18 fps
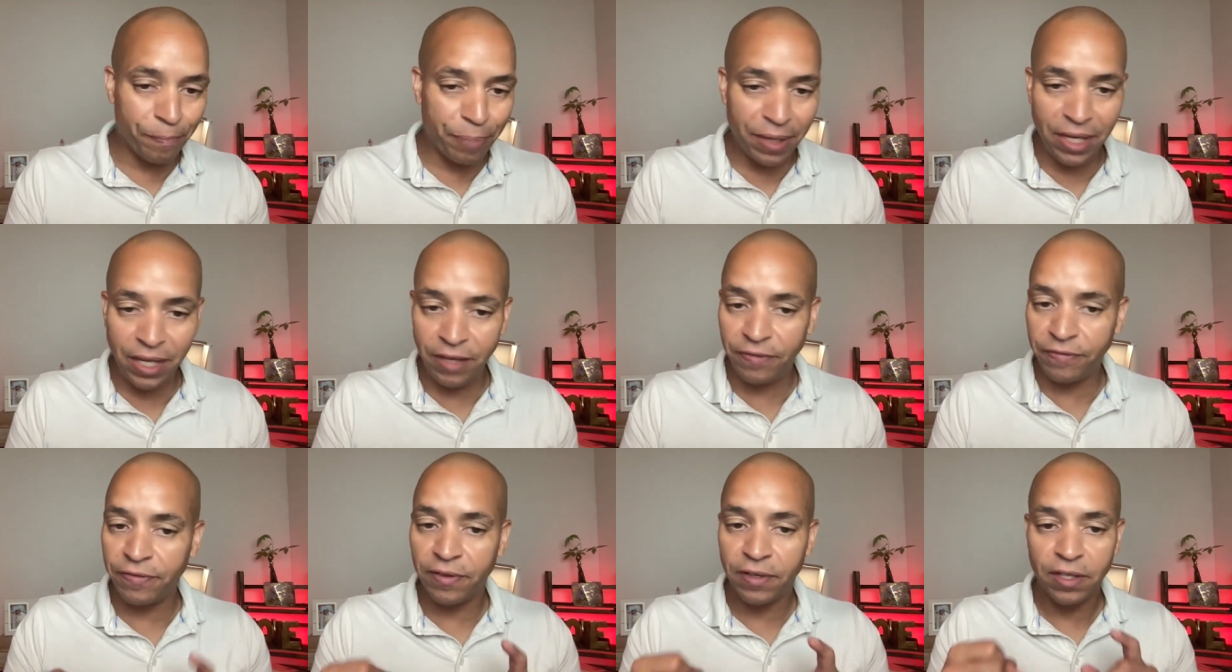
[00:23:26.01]

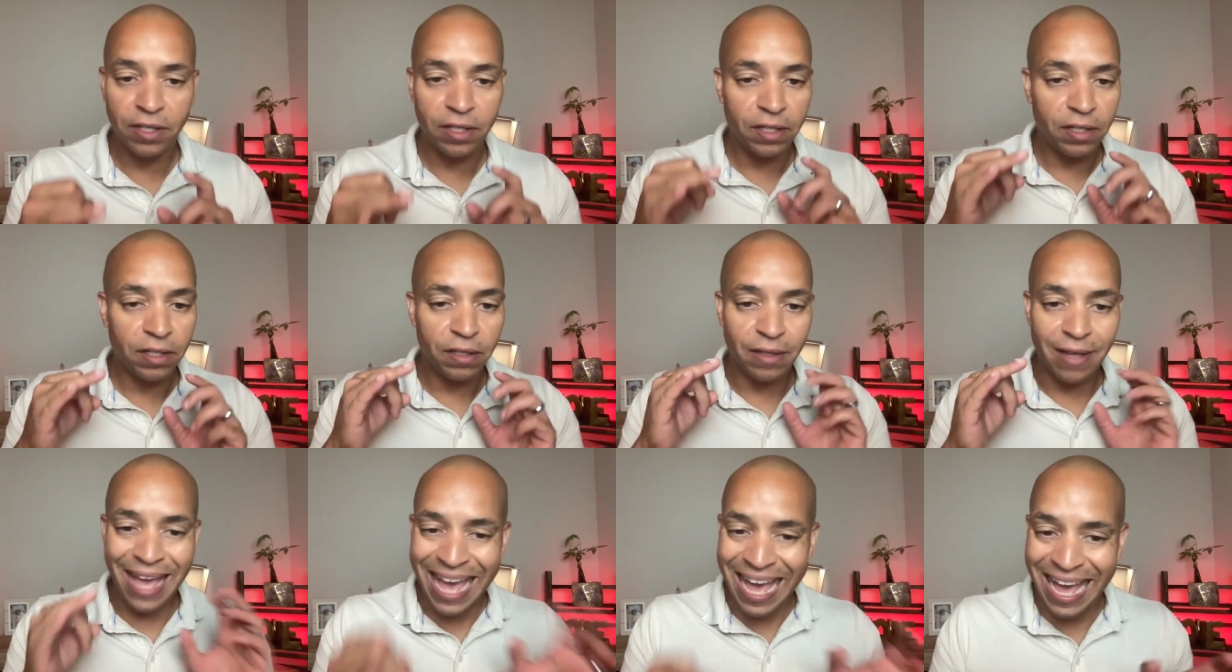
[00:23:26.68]
beef,
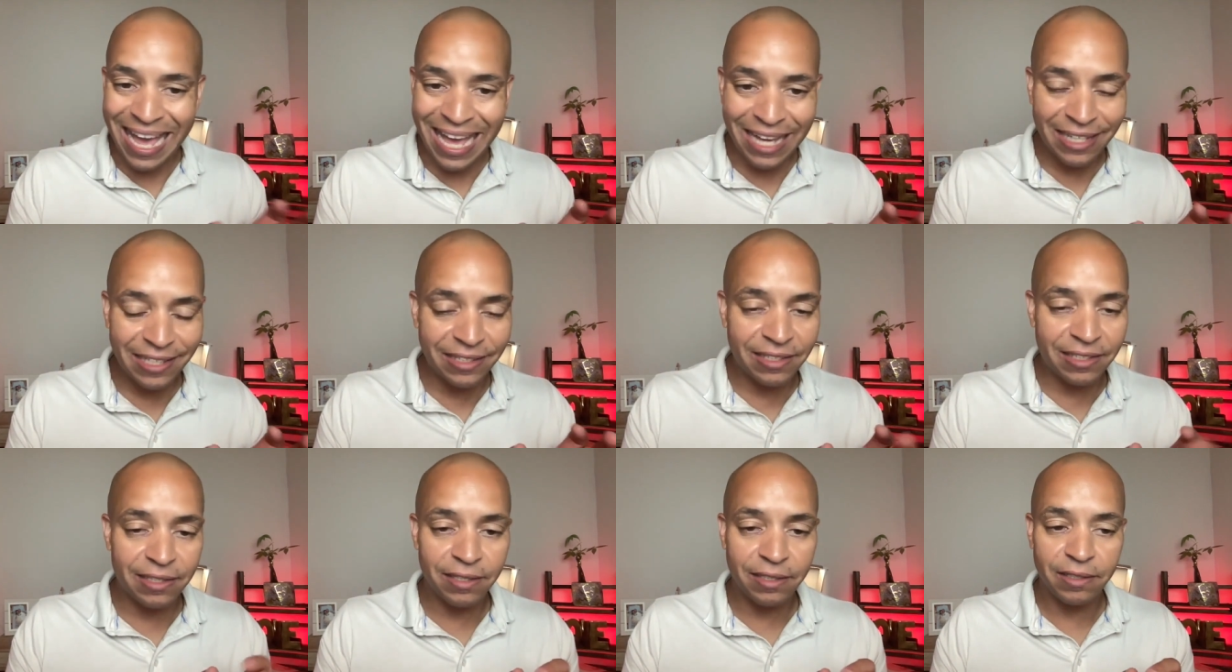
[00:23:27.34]

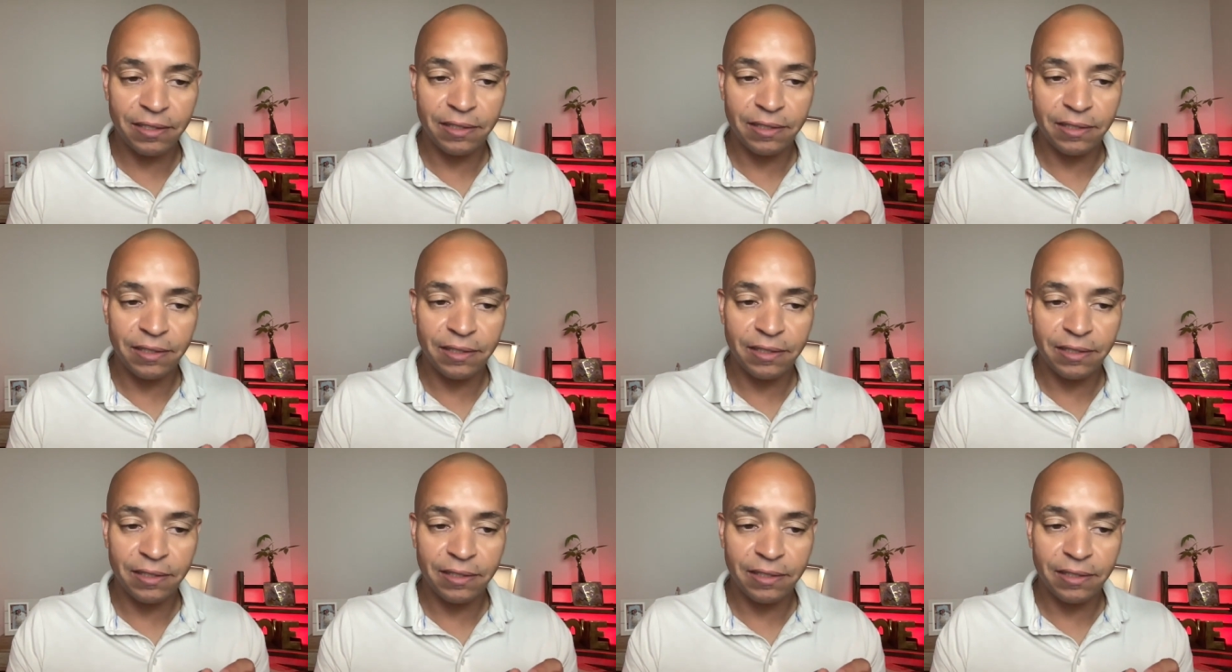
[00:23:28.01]
eggs,